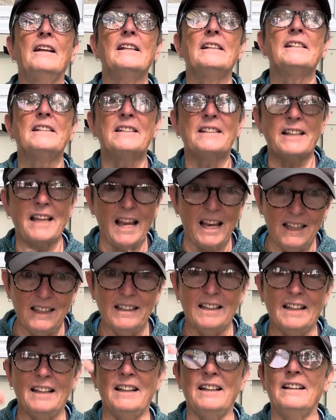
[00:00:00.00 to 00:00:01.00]

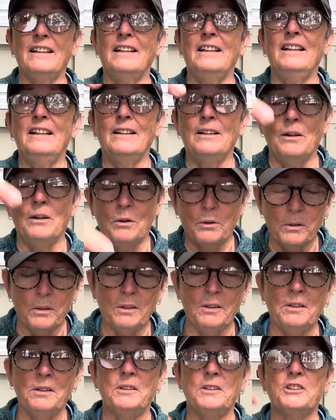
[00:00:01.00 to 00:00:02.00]
skein it in
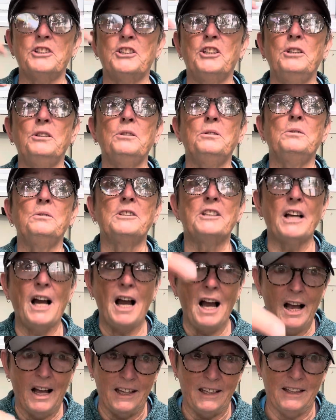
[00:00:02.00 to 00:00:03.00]
order to
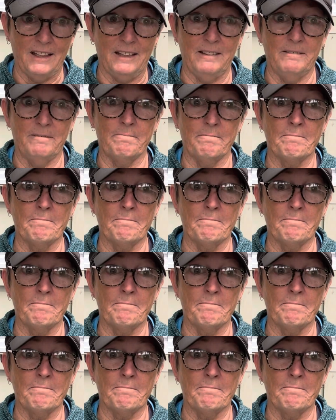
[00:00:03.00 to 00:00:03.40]
dye it.